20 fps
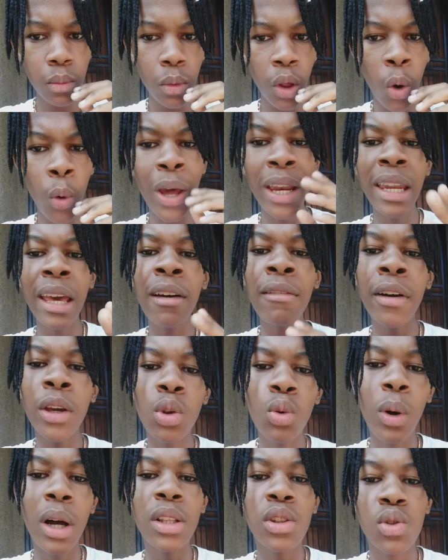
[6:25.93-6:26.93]
whenever
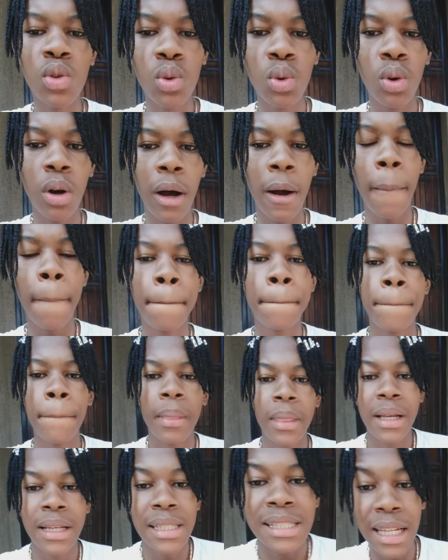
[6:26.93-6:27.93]
you want to
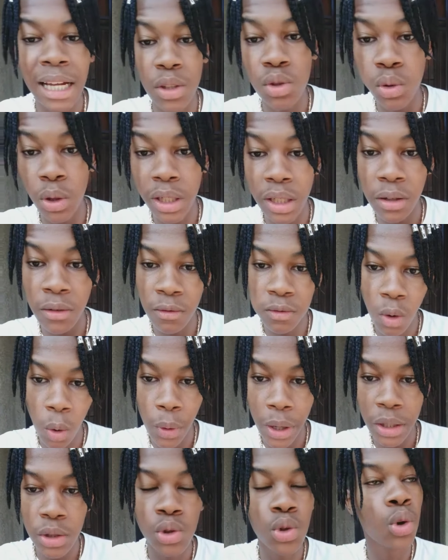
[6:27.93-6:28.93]
start trading
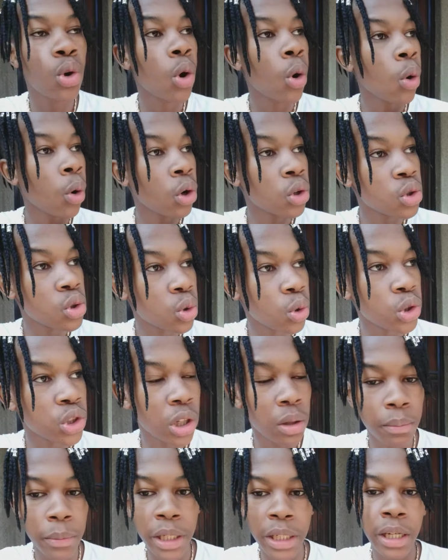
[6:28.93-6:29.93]
forex, you go on
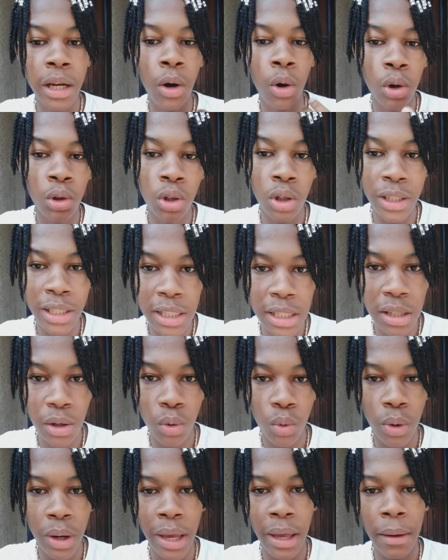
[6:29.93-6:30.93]
social media, on
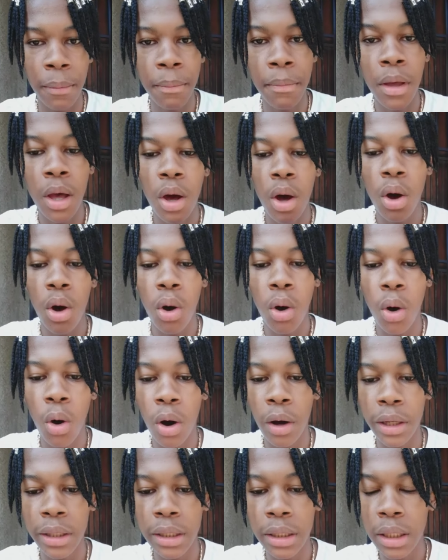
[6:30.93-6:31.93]
Instagram,
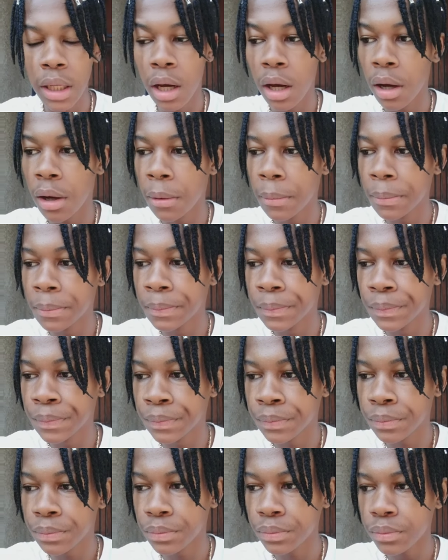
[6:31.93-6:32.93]
on
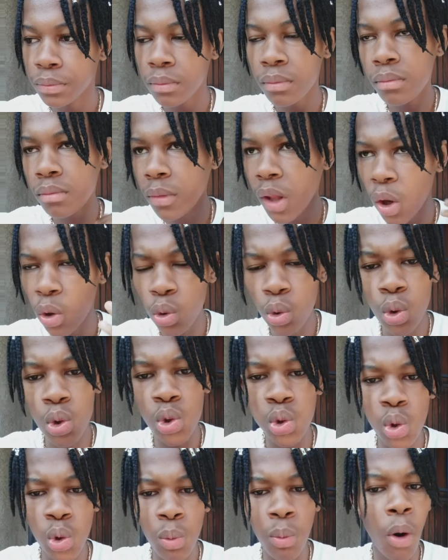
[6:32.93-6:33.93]

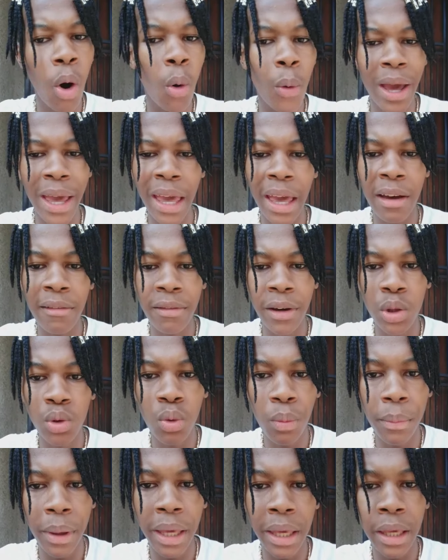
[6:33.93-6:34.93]
YouTube, or wherever you
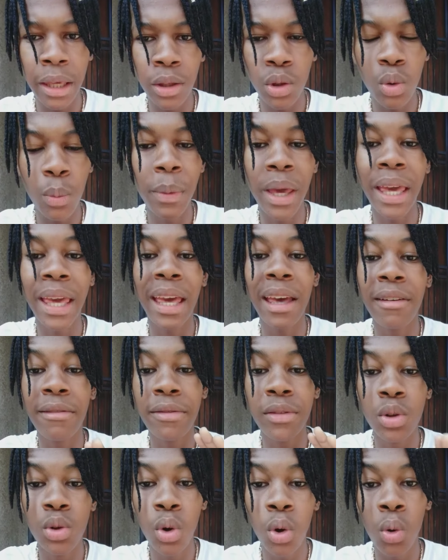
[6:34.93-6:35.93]
may have
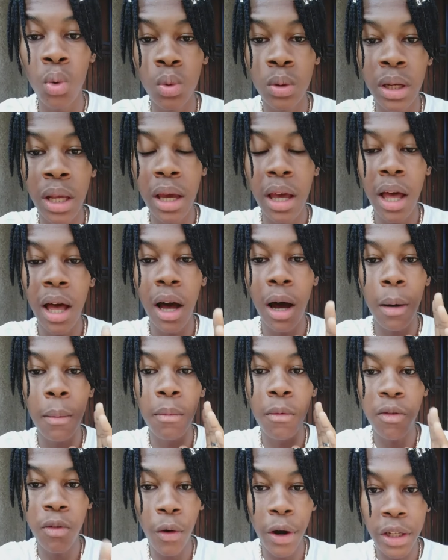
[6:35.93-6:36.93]
known
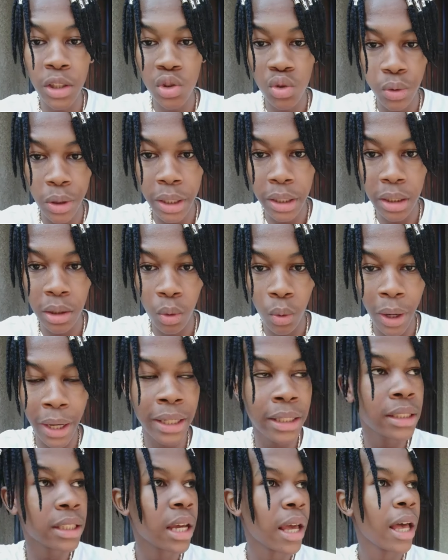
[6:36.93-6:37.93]
forex trading,
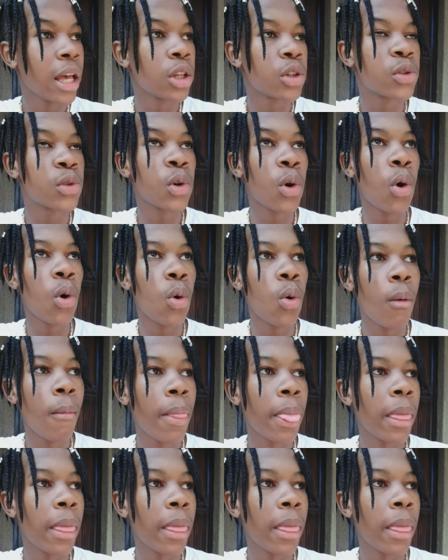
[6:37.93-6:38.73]
right? So